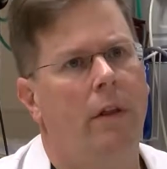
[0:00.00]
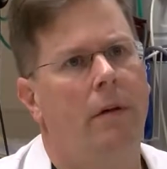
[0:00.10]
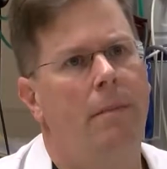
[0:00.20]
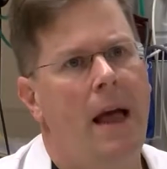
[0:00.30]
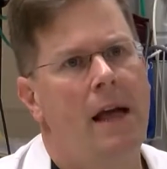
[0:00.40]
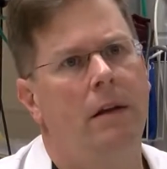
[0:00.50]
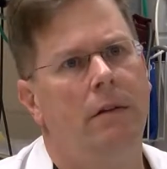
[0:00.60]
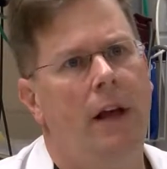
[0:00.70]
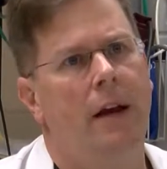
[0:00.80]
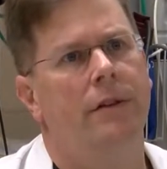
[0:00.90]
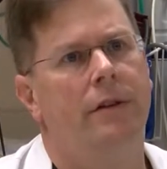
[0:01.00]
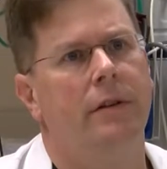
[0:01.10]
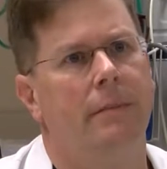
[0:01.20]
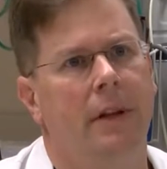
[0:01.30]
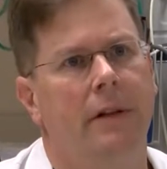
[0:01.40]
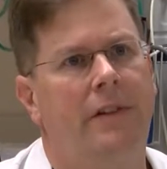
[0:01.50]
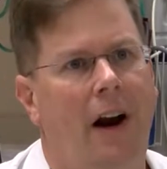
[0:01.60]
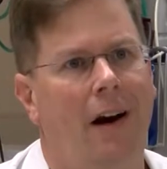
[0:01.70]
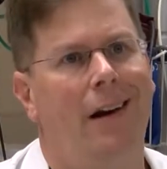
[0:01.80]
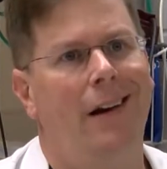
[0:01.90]
of the main tenets of the
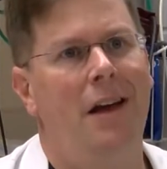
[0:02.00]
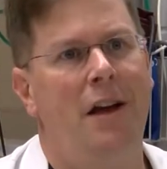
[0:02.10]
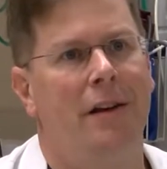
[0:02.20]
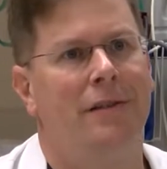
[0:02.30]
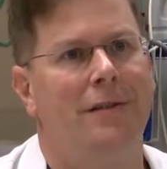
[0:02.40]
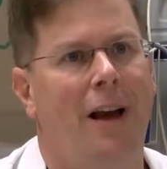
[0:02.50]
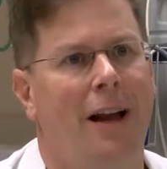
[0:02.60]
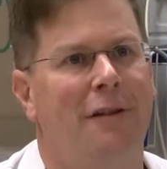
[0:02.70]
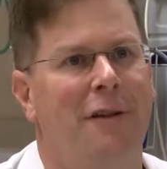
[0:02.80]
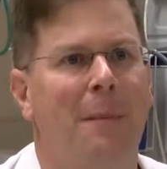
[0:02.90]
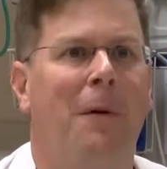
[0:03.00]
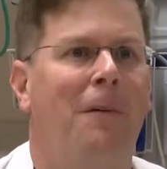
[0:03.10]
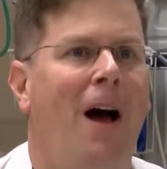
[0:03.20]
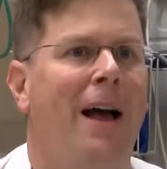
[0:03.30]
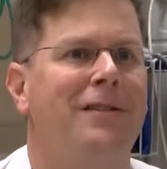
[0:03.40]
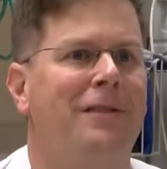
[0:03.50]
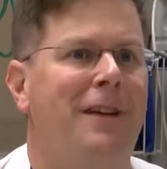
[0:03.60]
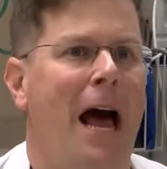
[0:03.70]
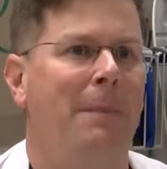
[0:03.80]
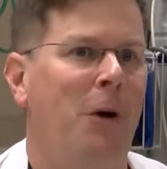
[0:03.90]
military is kind of improvise, adapt,